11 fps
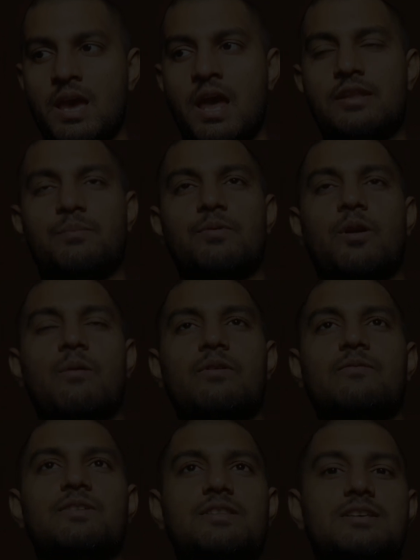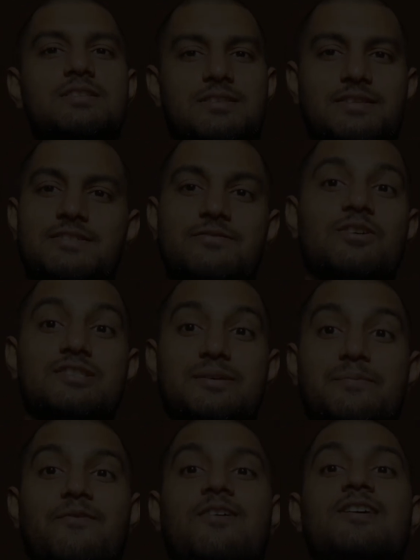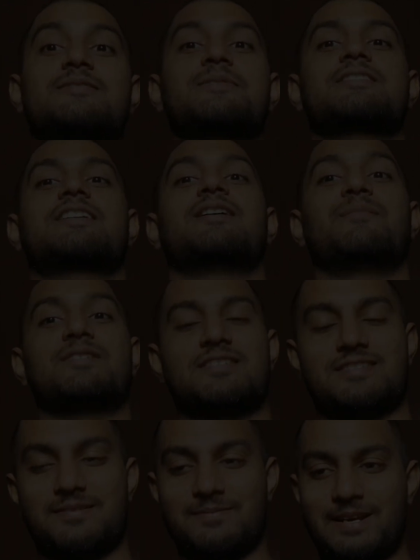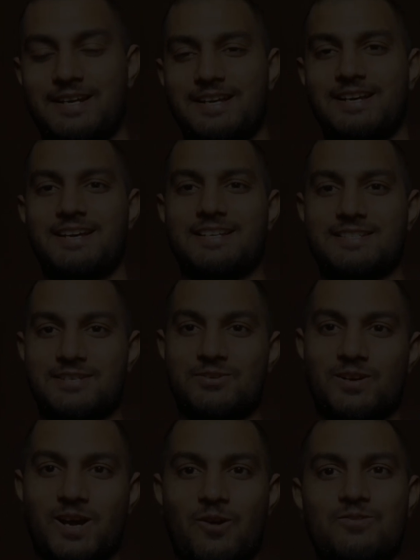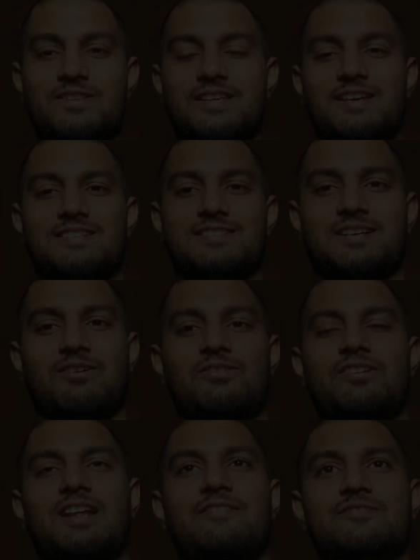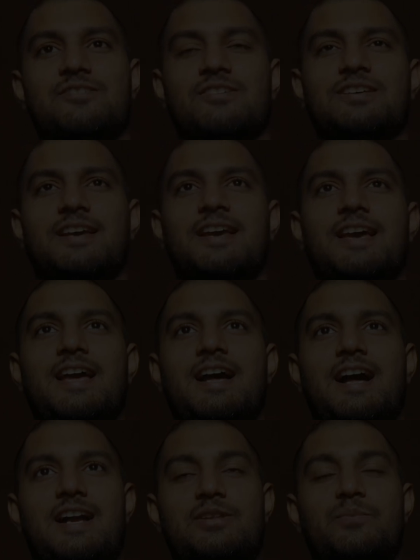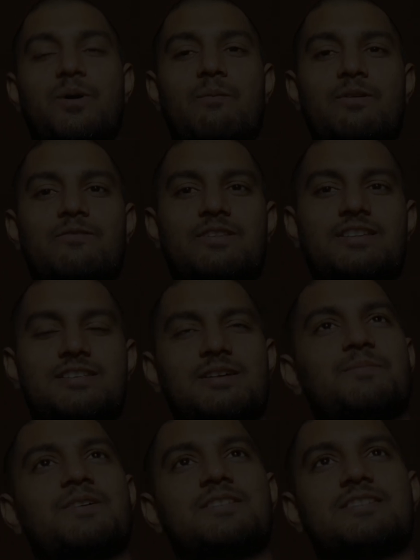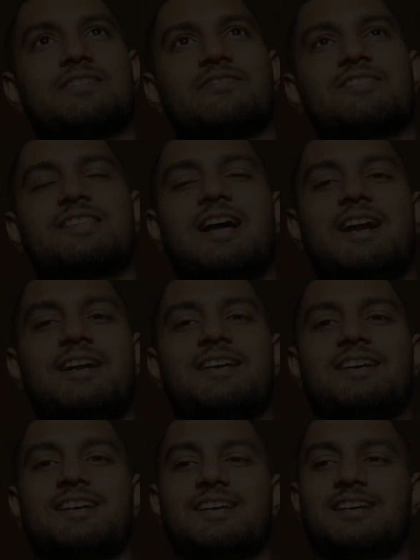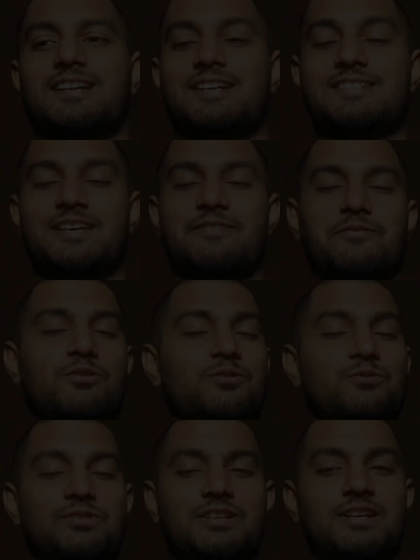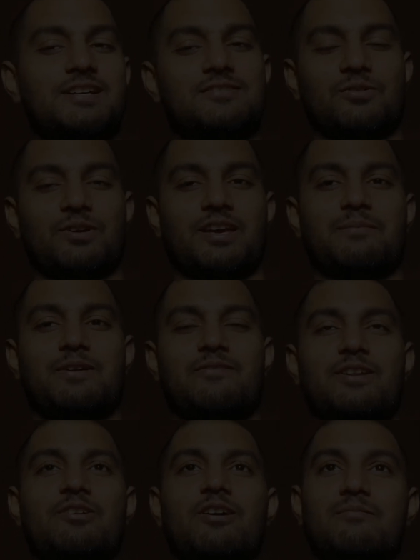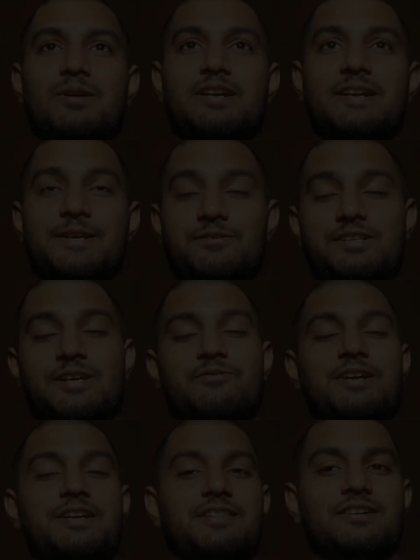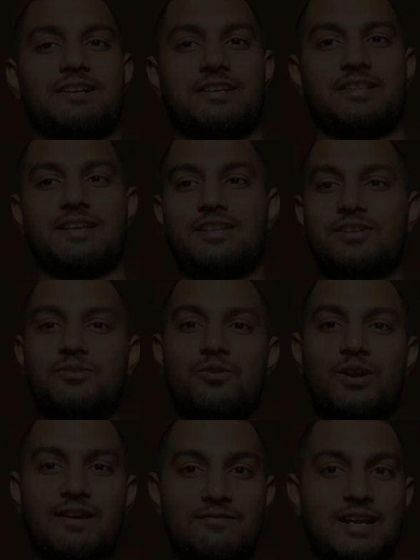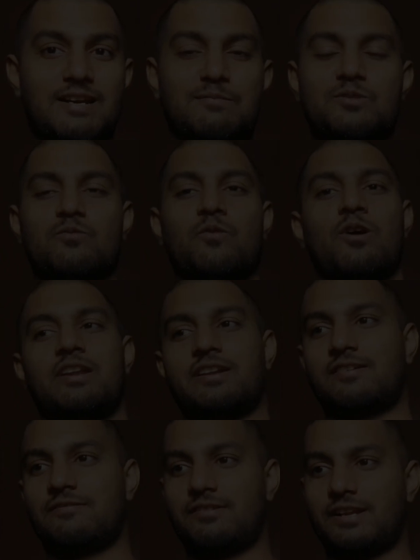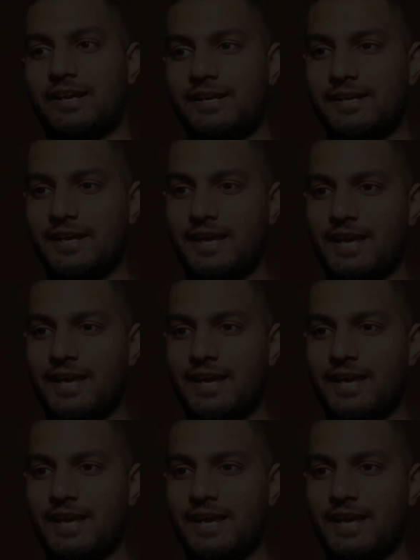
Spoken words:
And the problem with this was the first basic number system, right? Just to count things, count the livestock. And the problem with this number system is that, let's say for 2 3 it's okay, but when you have multitudes like 20 30, then you don't have that much wall enough, right?